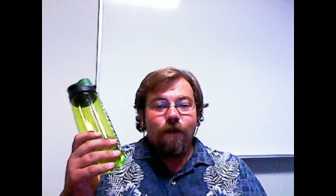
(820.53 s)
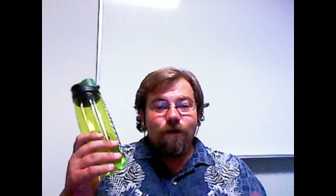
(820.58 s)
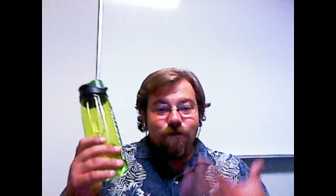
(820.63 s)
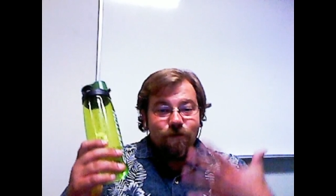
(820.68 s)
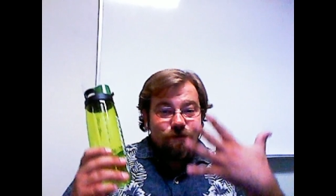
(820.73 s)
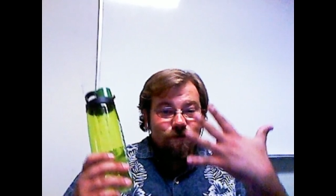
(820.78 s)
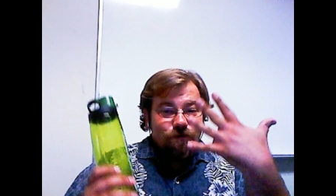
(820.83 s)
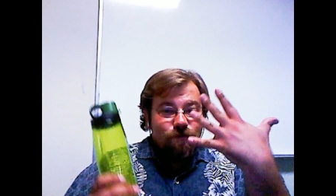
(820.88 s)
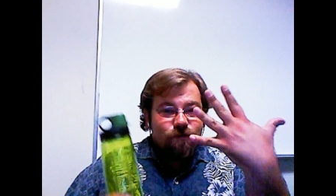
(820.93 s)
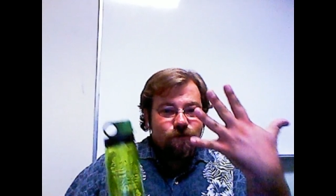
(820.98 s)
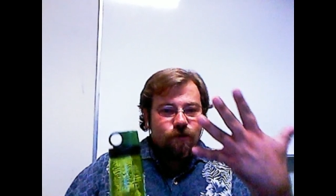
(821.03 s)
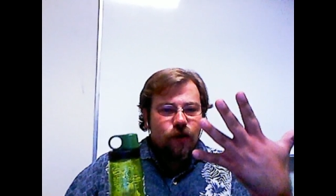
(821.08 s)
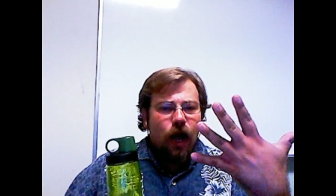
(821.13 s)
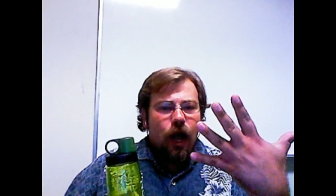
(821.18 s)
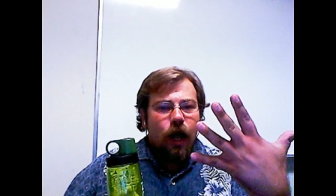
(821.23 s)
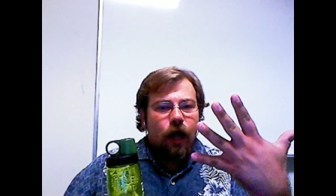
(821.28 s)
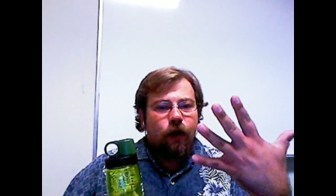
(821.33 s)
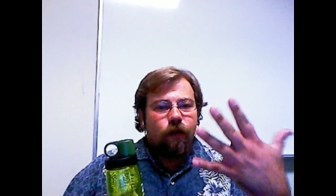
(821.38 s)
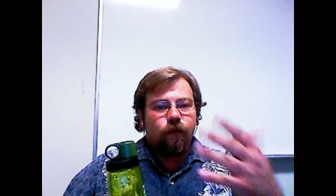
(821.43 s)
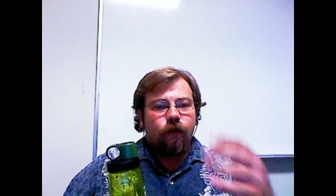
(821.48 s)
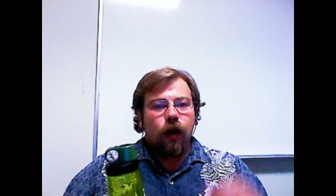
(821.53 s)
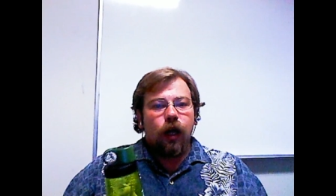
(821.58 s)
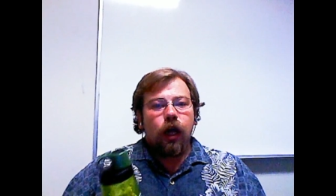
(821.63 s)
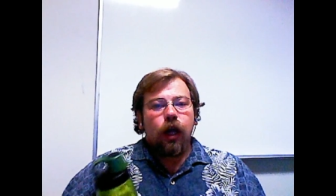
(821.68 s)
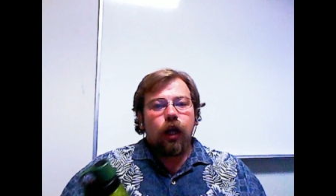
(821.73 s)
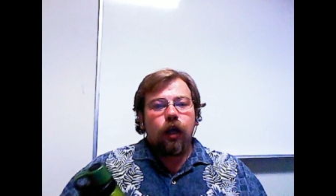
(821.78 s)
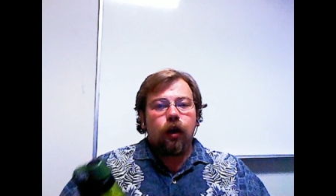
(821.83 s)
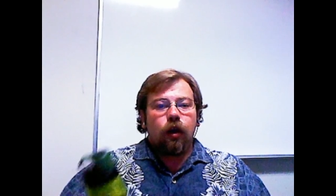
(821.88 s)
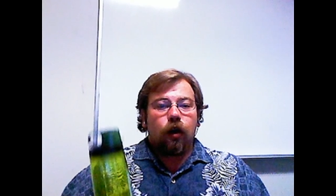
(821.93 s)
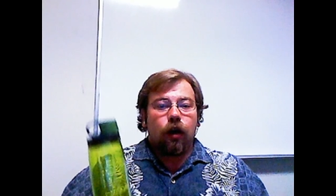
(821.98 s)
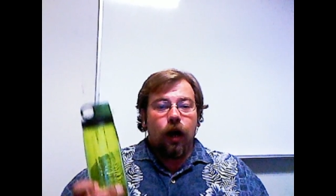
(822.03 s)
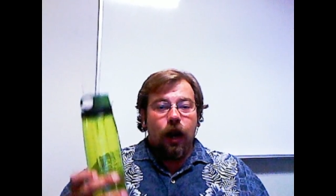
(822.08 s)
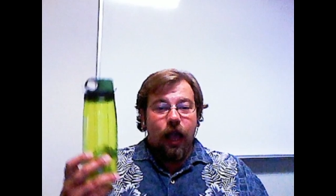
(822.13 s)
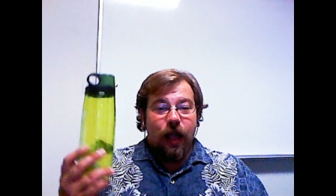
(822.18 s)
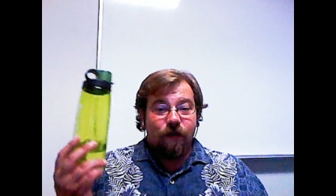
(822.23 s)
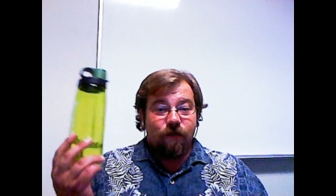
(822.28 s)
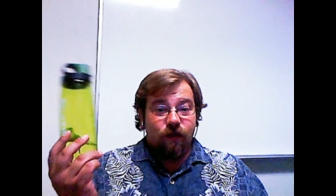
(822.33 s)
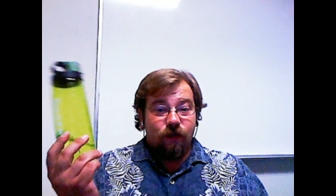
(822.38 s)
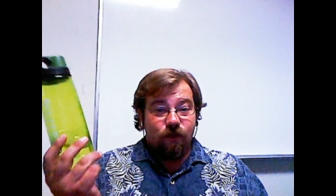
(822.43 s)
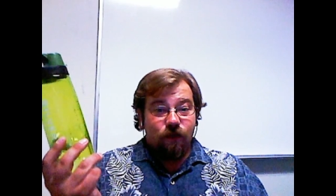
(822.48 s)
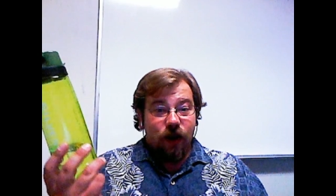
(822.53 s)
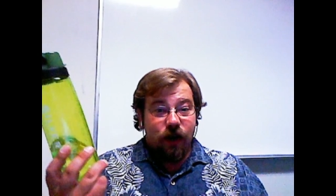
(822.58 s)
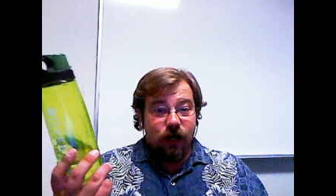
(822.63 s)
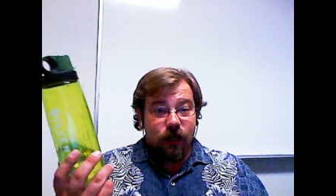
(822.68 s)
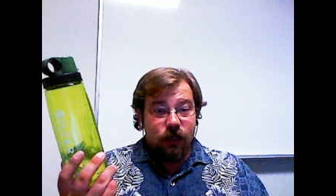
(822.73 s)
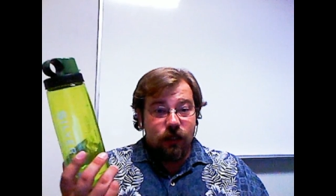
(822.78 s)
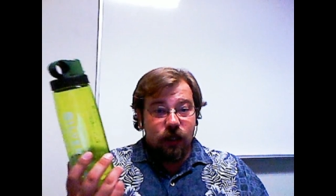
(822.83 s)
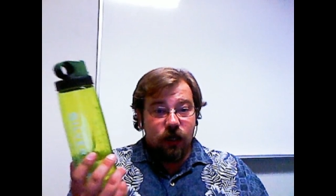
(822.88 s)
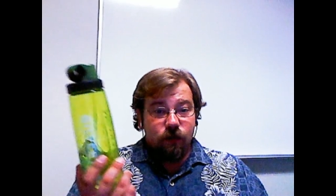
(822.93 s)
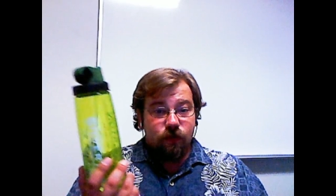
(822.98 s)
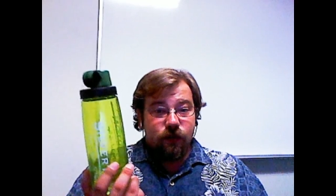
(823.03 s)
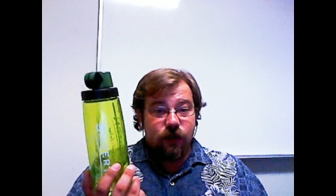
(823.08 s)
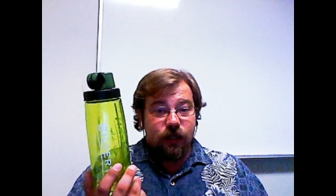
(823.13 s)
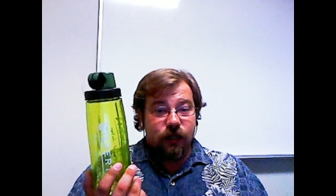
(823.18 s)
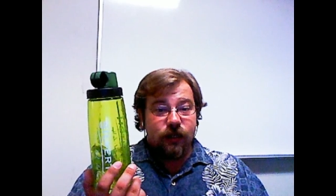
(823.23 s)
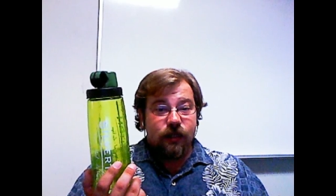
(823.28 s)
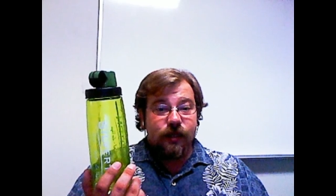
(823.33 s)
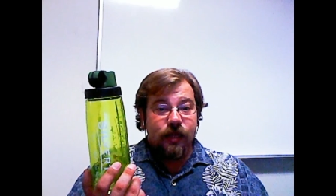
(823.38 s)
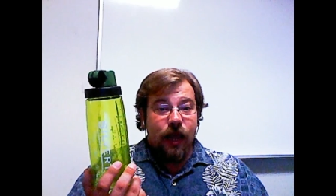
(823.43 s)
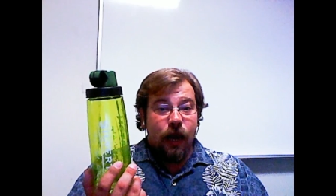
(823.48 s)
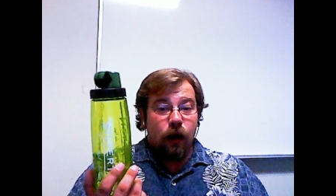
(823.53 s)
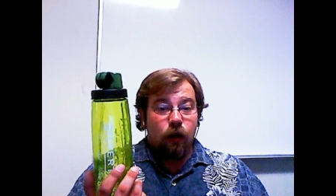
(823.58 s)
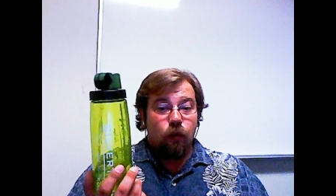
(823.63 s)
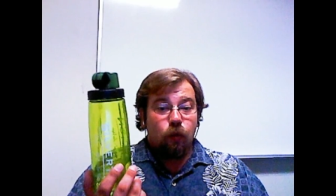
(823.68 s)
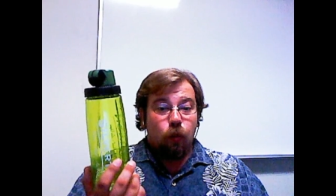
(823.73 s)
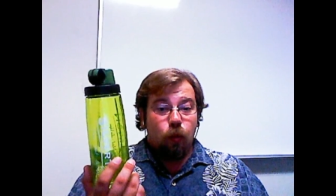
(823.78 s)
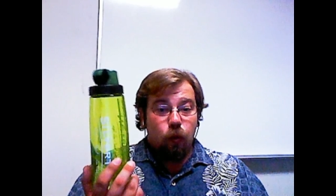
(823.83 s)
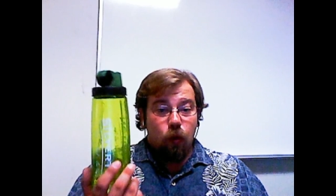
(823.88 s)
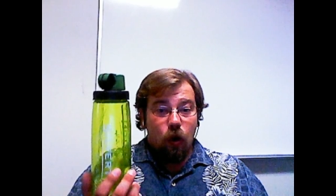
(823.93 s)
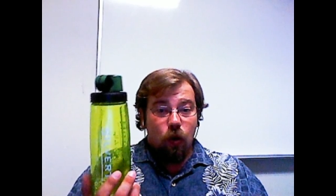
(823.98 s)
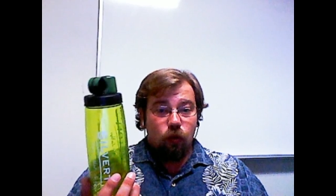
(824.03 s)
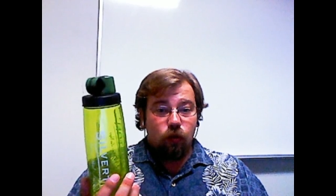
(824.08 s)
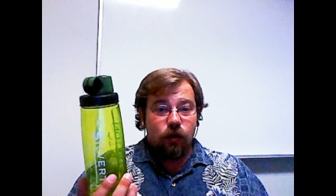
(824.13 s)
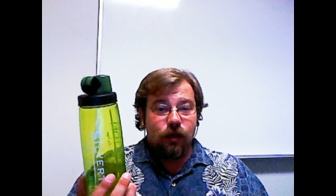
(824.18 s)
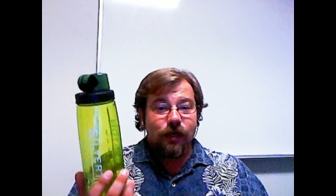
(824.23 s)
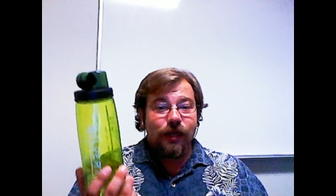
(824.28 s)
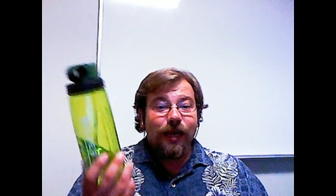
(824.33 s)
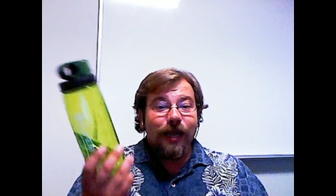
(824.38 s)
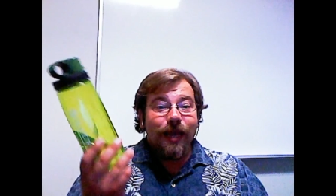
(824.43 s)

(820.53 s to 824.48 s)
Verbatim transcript: five, you're going to have to find a substance that won't